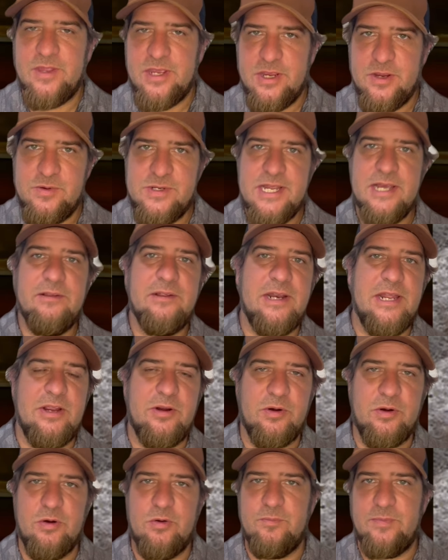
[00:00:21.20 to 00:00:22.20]
utility
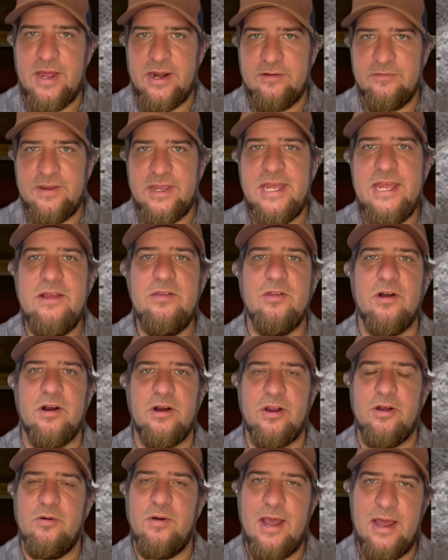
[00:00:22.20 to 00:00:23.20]
crew out of Key
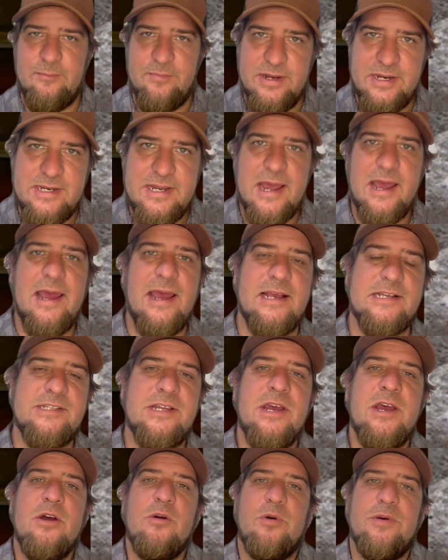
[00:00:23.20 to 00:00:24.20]
Largo had been tasked
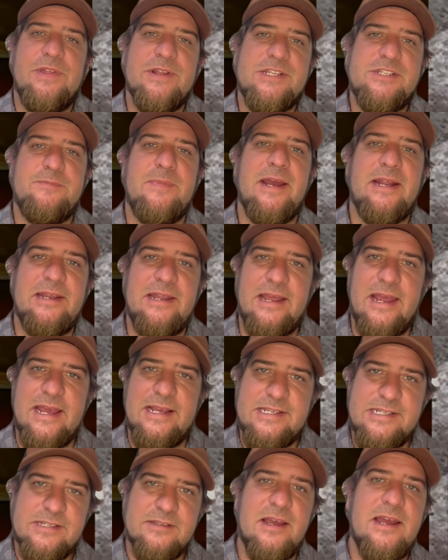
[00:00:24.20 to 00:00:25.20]
with inspecting a
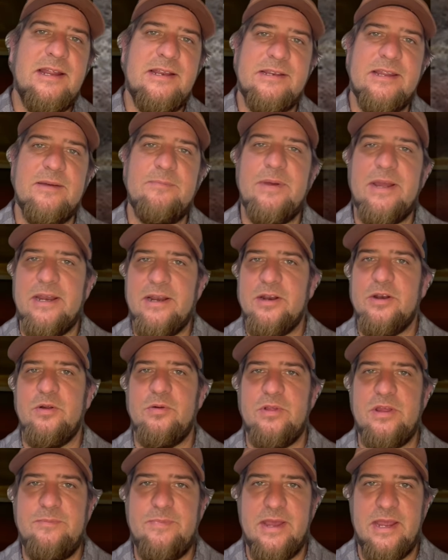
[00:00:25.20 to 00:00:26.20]
slight dip in a
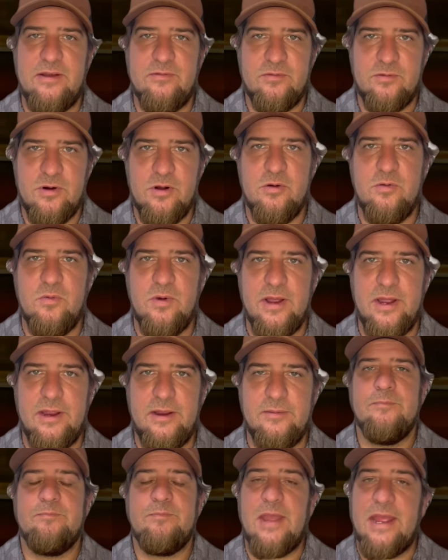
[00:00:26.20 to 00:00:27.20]
newly paved roadway.
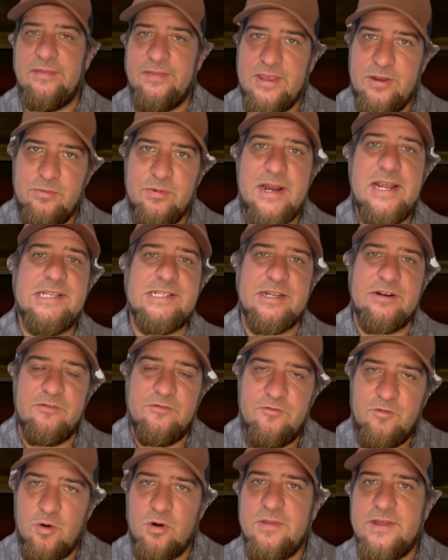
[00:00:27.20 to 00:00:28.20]
And the reason
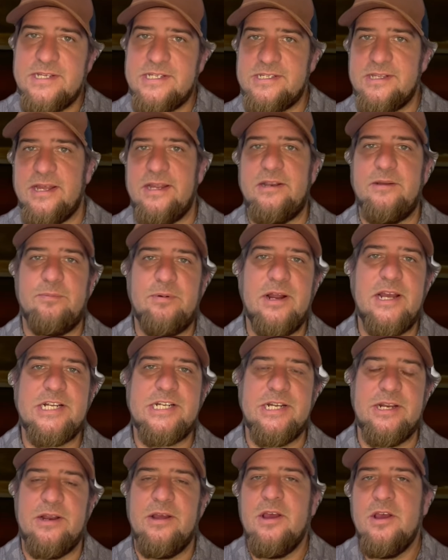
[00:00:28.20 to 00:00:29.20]
for this slight
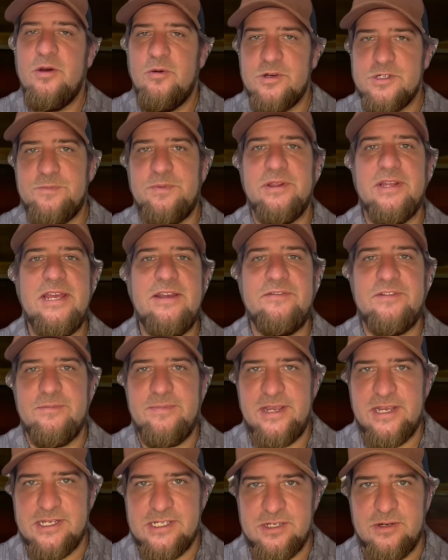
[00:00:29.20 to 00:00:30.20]
depression was believed to
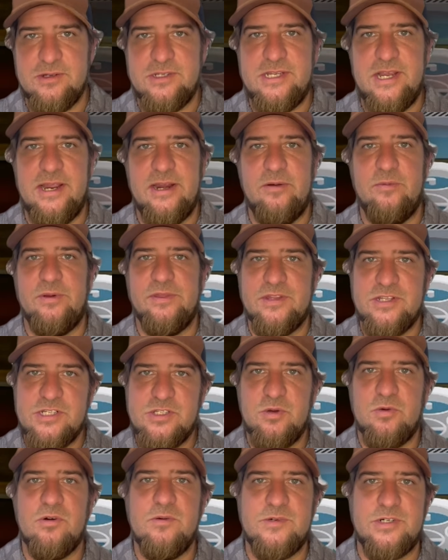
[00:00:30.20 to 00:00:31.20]
be associated with the
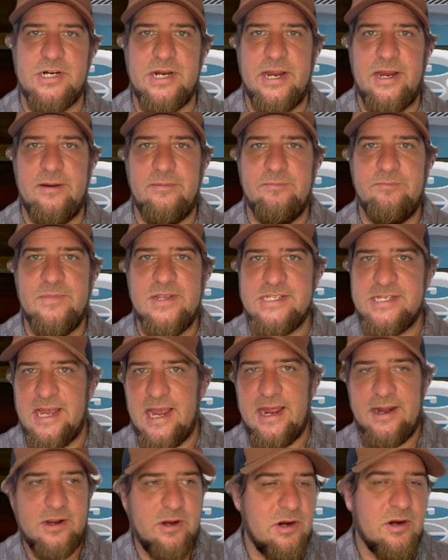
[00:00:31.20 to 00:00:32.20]
storm drain, as it
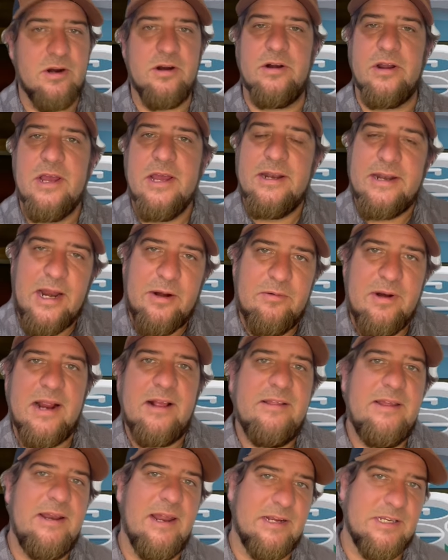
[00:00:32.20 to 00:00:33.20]
had occurred
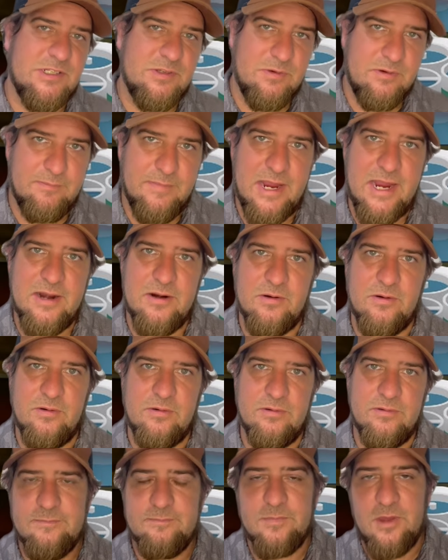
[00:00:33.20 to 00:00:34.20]
directly next to a manhole.
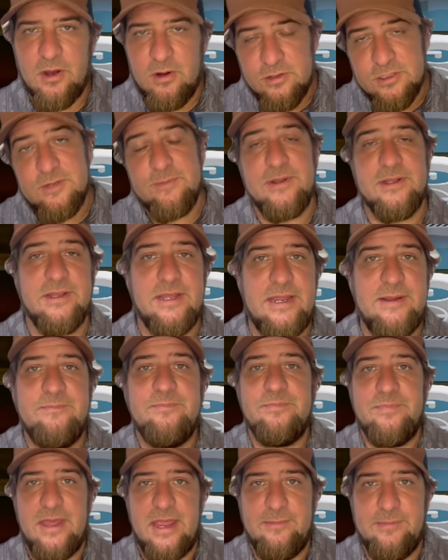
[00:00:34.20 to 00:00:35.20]
Ultimately,
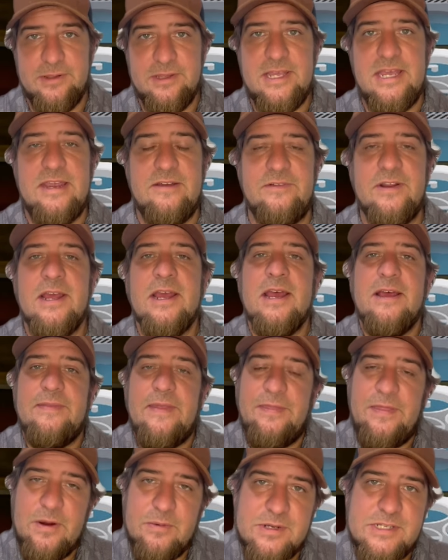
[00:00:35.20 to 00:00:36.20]
they believed that
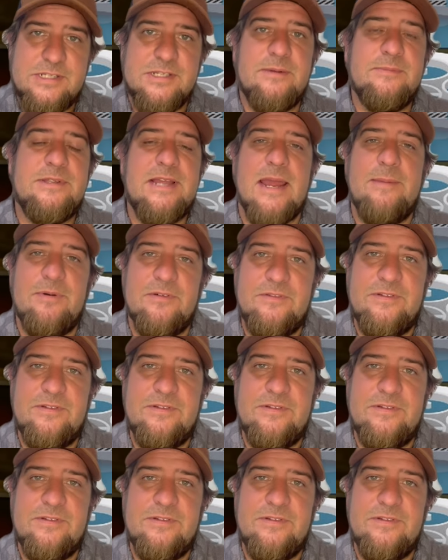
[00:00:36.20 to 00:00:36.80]
there was some type of